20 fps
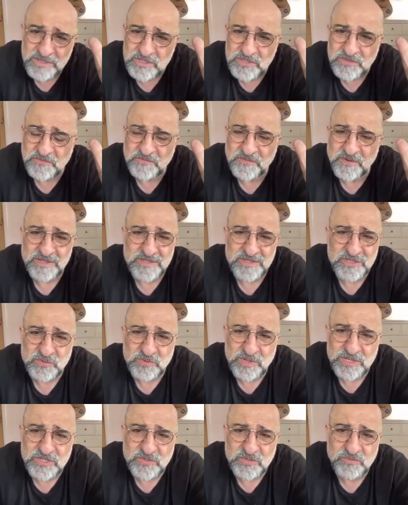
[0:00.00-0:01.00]
too fast, it's
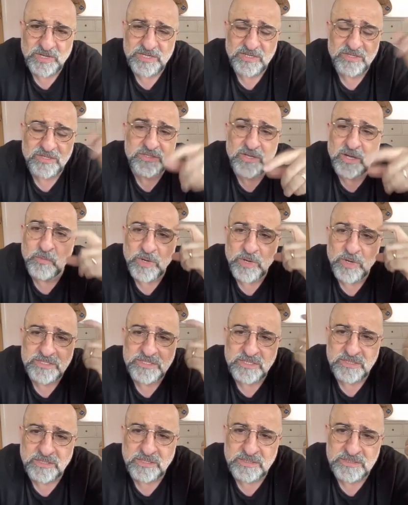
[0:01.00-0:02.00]
torrential rain. He goes, no, I'm wearing
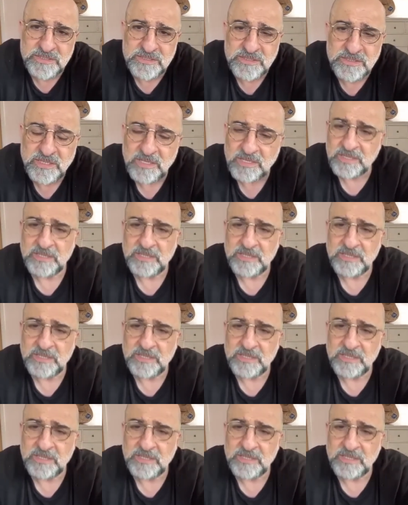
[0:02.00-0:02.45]
sunglasses.